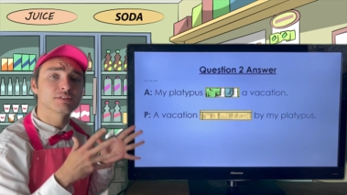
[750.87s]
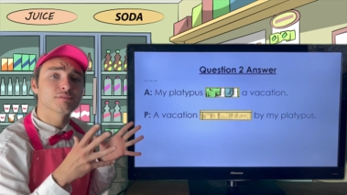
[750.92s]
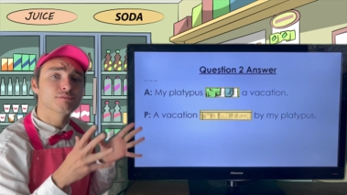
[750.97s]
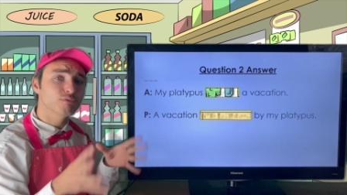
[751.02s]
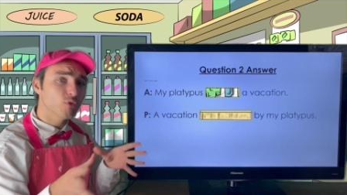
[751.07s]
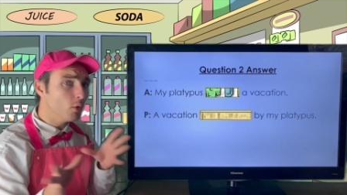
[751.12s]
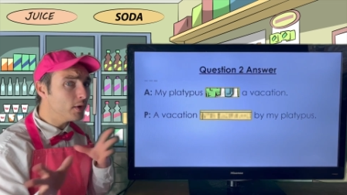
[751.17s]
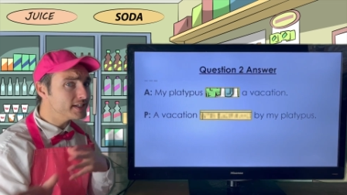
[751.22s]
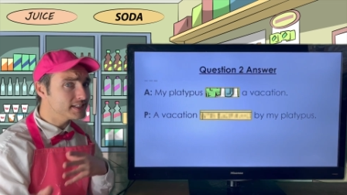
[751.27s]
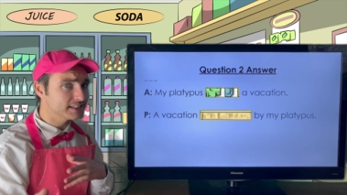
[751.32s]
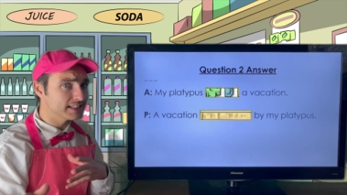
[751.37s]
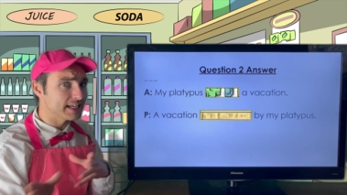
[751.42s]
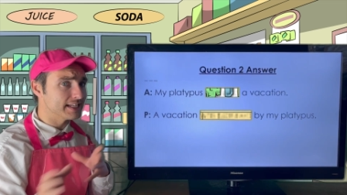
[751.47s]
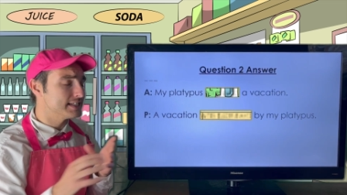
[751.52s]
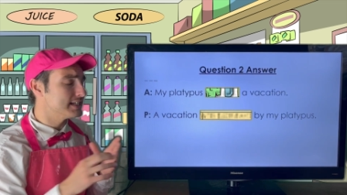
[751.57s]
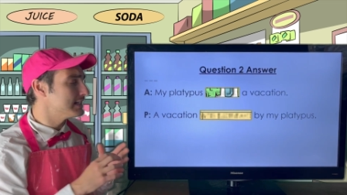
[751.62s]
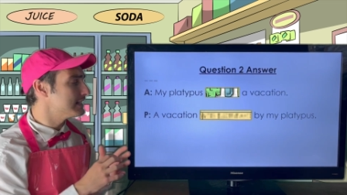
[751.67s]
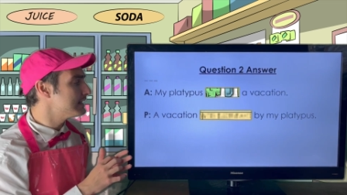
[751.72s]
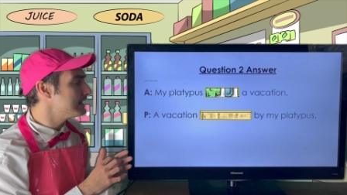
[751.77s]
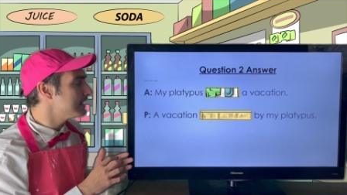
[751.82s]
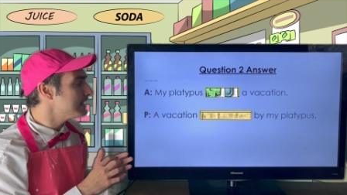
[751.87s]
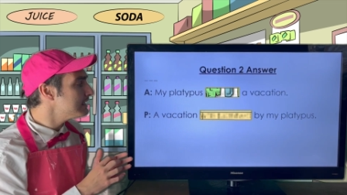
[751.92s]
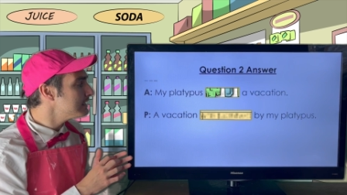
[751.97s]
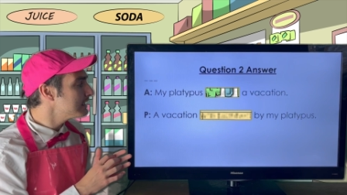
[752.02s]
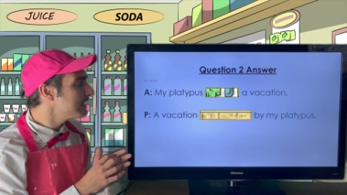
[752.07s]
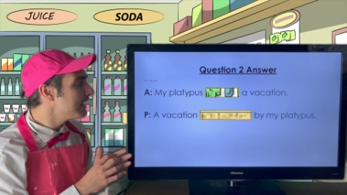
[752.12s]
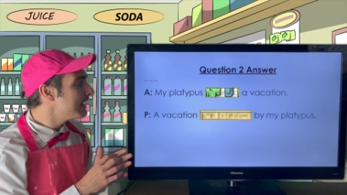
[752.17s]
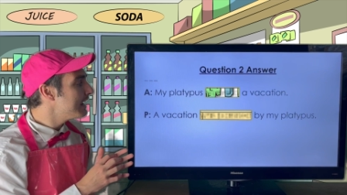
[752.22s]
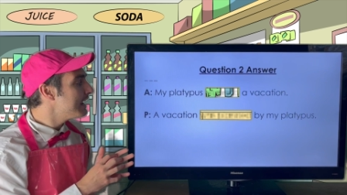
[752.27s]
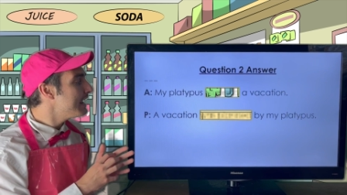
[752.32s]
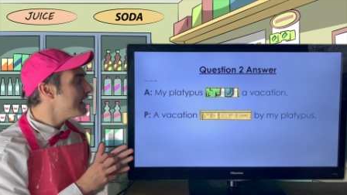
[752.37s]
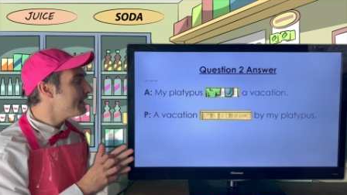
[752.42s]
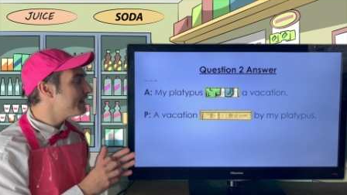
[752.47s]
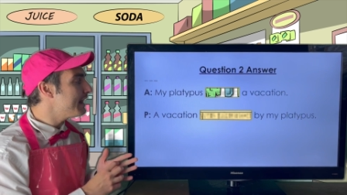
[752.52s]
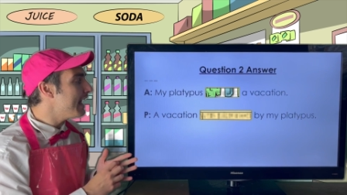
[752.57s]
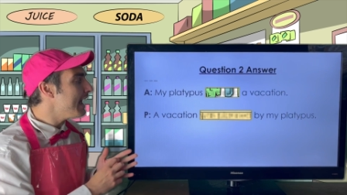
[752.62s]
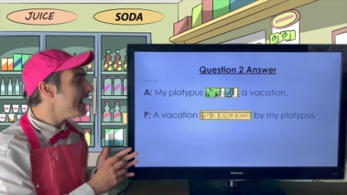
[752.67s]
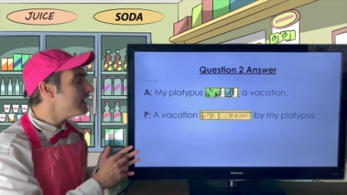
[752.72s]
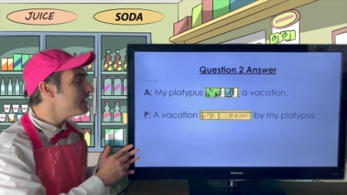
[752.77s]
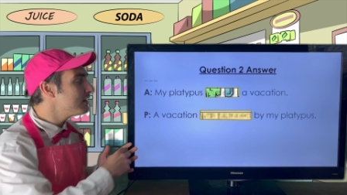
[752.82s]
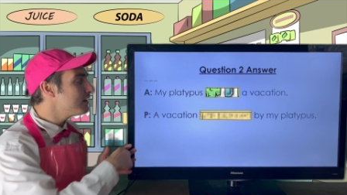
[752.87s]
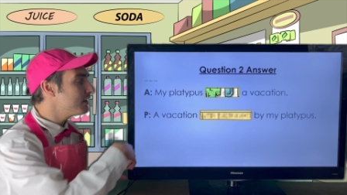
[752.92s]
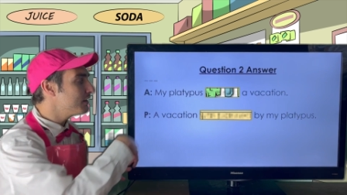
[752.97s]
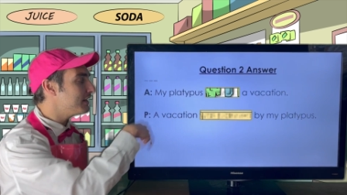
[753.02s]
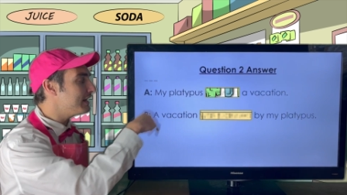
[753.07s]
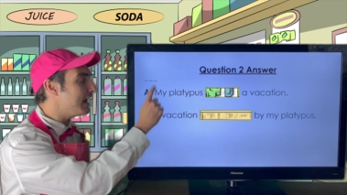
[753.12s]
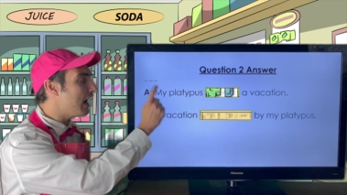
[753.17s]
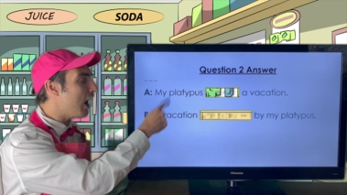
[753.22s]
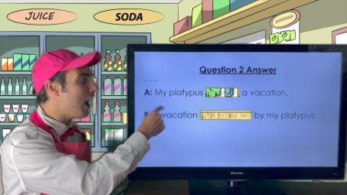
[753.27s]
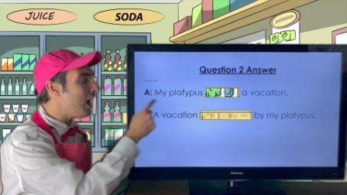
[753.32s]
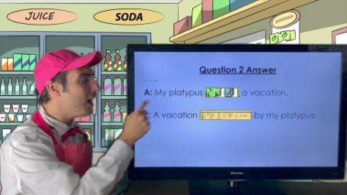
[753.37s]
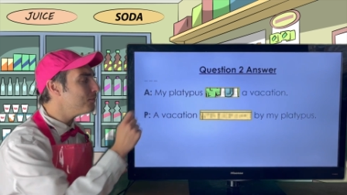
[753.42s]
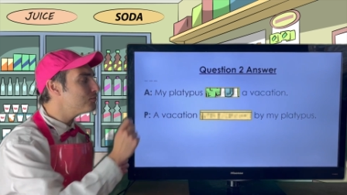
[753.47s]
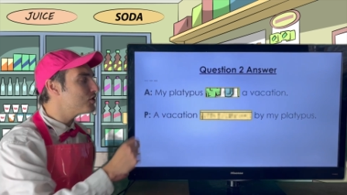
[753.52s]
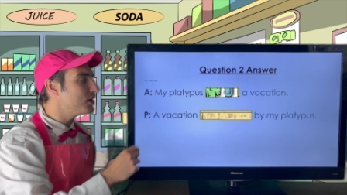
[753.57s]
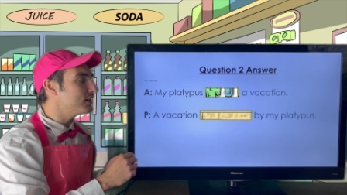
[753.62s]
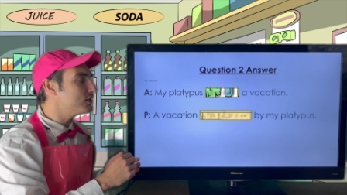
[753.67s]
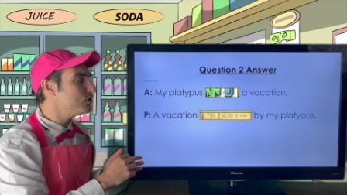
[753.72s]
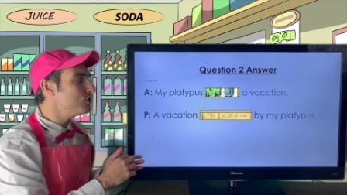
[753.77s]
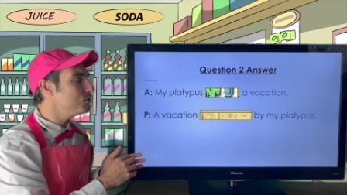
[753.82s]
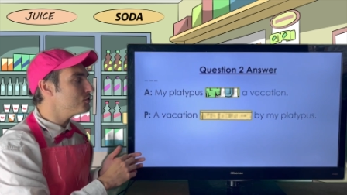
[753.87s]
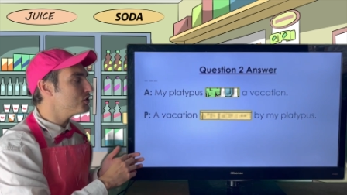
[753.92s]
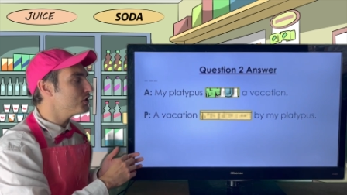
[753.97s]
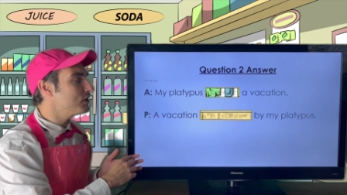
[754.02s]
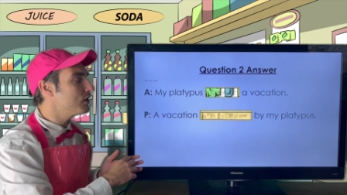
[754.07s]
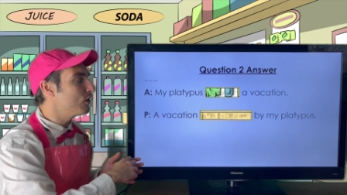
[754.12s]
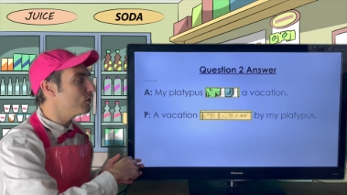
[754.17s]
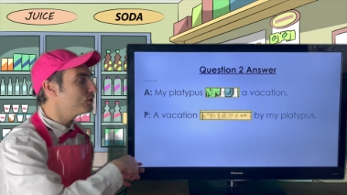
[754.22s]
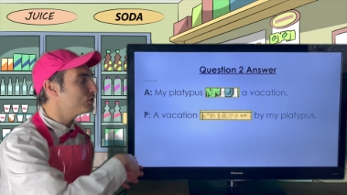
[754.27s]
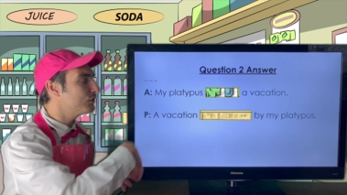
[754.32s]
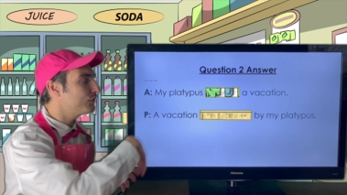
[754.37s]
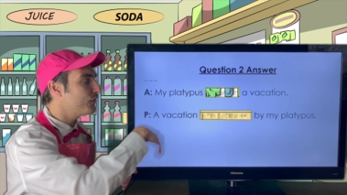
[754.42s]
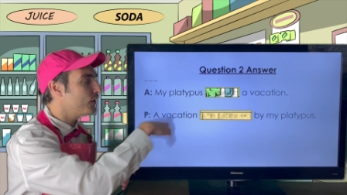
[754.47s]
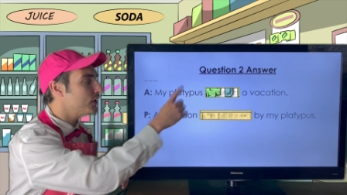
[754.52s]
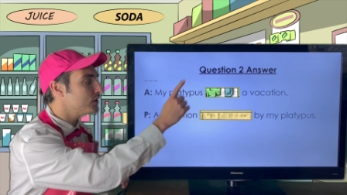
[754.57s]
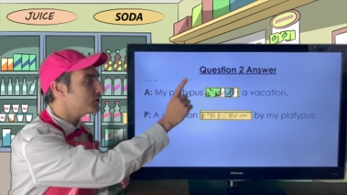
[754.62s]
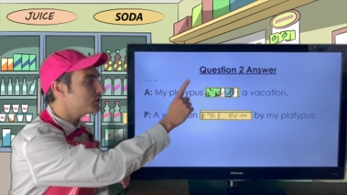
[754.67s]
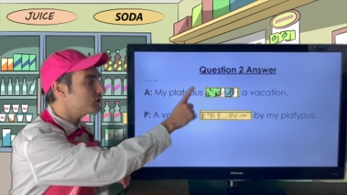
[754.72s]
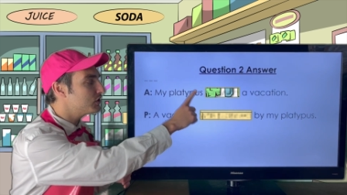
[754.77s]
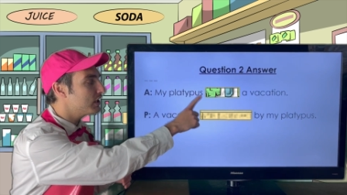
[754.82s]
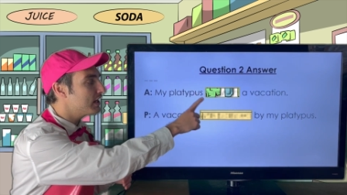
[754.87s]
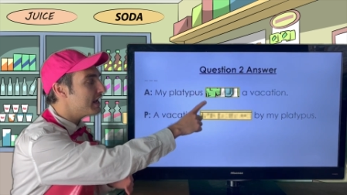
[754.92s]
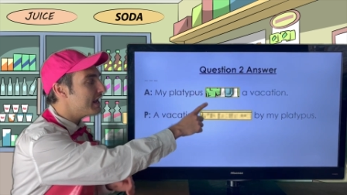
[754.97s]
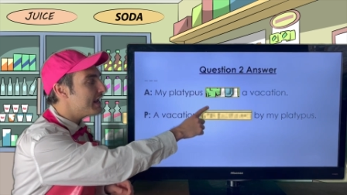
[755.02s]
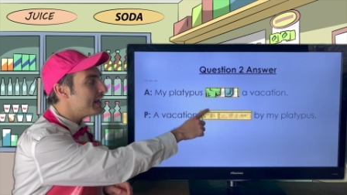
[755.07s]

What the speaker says: voice sentences, that the object usually goes first,